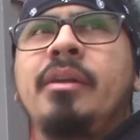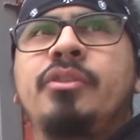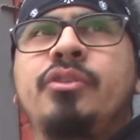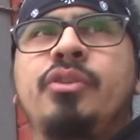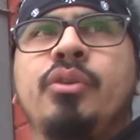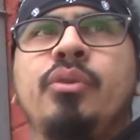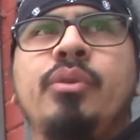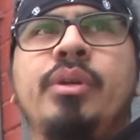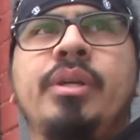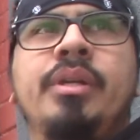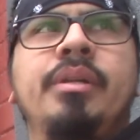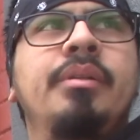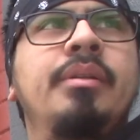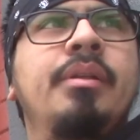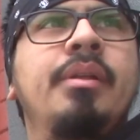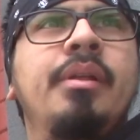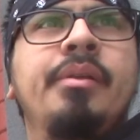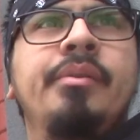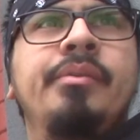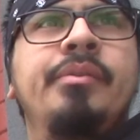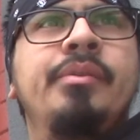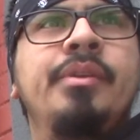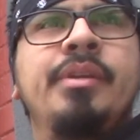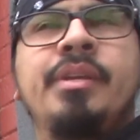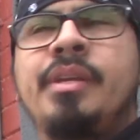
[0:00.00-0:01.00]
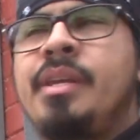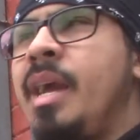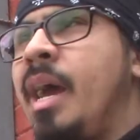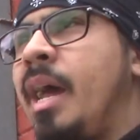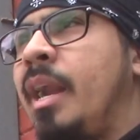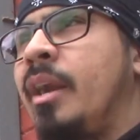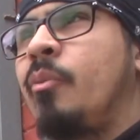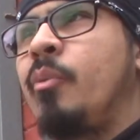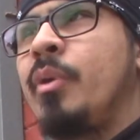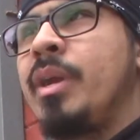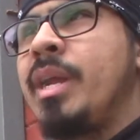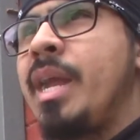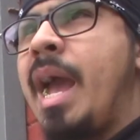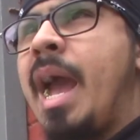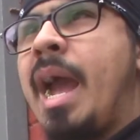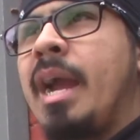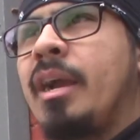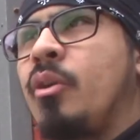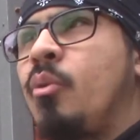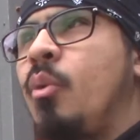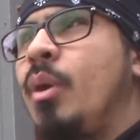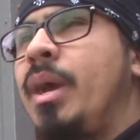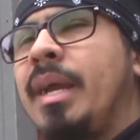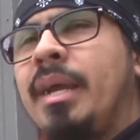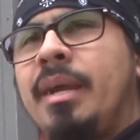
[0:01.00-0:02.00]
to it, you gotta
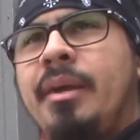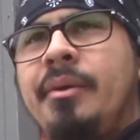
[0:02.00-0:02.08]
react quick.